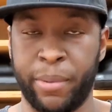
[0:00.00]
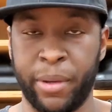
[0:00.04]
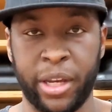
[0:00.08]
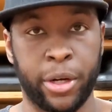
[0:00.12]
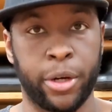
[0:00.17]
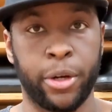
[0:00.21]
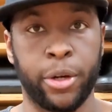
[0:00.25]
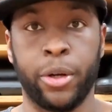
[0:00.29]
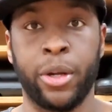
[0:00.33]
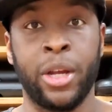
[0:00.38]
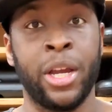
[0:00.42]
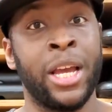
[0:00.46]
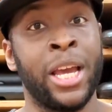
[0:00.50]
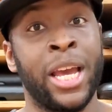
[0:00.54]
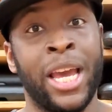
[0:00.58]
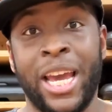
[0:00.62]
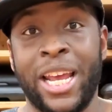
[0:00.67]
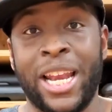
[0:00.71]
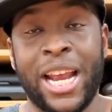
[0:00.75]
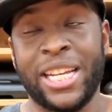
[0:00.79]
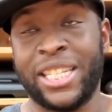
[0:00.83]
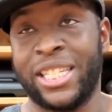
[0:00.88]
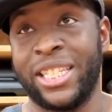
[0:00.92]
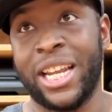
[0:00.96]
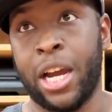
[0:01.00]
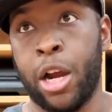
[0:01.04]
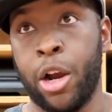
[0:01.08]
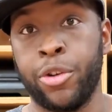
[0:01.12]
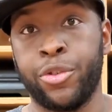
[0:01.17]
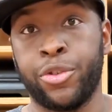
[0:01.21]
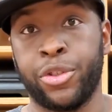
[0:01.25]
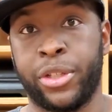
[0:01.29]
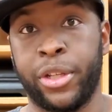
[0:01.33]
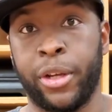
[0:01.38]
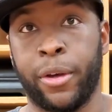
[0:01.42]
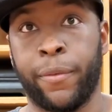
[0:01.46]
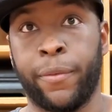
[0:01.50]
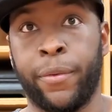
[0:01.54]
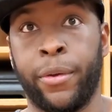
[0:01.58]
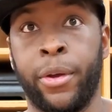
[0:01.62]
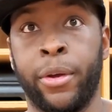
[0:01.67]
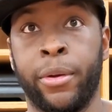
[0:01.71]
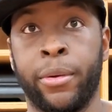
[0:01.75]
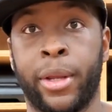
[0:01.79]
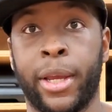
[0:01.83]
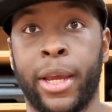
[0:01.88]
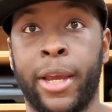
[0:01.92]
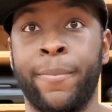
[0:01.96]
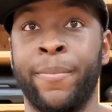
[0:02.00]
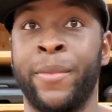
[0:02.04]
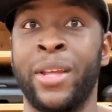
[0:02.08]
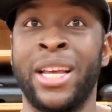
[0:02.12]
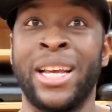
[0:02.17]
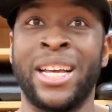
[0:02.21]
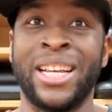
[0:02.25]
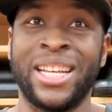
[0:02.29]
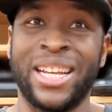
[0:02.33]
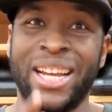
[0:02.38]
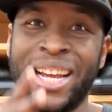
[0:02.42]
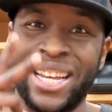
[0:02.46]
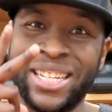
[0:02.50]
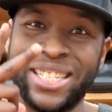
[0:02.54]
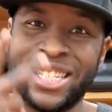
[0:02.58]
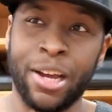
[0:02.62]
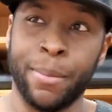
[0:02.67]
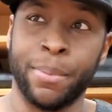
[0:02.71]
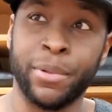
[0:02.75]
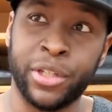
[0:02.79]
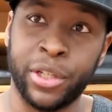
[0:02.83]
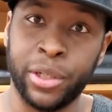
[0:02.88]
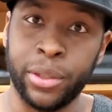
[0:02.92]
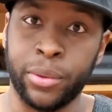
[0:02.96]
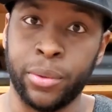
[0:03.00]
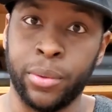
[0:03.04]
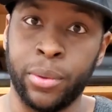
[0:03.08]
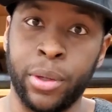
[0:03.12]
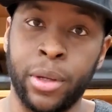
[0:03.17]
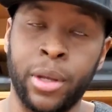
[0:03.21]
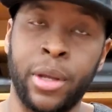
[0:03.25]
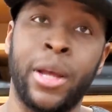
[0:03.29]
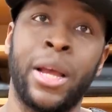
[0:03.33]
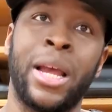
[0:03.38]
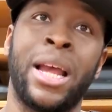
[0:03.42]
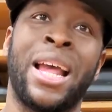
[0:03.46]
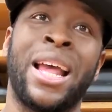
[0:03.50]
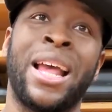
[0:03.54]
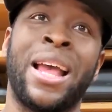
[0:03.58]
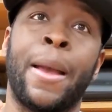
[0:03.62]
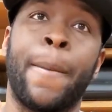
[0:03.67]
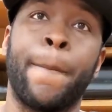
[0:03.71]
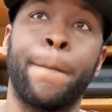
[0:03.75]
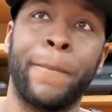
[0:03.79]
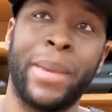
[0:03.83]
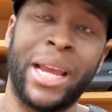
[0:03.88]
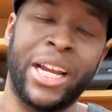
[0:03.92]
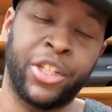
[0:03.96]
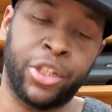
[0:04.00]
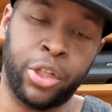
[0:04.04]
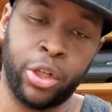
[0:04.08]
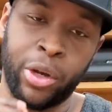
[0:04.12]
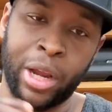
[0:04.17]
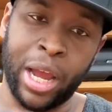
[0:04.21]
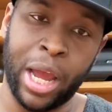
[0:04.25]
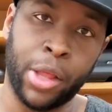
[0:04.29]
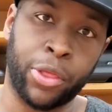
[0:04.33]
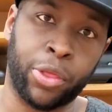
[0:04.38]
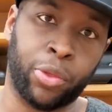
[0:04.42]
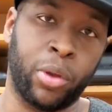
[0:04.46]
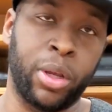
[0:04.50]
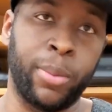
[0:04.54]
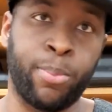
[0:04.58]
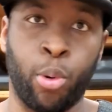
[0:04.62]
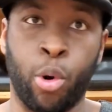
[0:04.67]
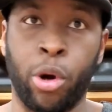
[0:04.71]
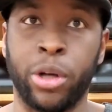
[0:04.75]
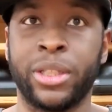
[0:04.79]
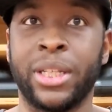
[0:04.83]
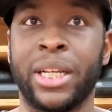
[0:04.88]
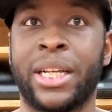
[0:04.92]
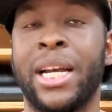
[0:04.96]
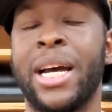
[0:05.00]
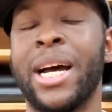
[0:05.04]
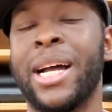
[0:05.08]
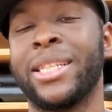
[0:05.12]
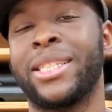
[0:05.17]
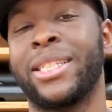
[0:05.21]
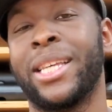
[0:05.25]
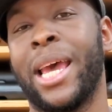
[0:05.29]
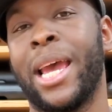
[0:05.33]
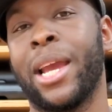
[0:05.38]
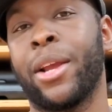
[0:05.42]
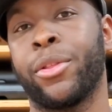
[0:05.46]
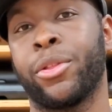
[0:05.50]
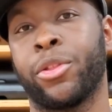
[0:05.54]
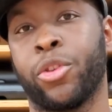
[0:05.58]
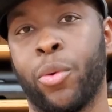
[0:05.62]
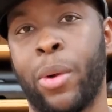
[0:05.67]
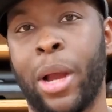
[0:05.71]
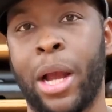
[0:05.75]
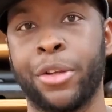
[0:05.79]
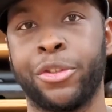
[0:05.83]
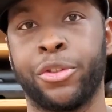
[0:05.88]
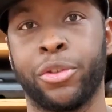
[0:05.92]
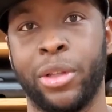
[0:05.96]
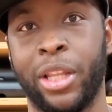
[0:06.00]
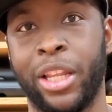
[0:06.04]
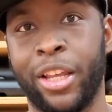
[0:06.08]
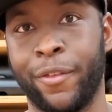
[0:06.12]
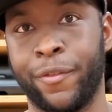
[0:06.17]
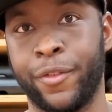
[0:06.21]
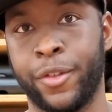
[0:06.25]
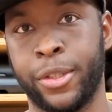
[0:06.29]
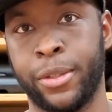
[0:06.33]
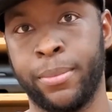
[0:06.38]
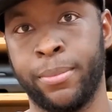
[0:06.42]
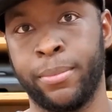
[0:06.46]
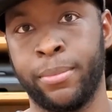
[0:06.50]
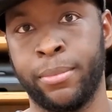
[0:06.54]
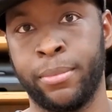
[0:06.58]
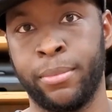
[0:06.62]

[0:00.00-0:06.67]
bigger, and actually not hurt yourself, okay? That's number two. Make sure you have 3 points of contact throughout your lifts.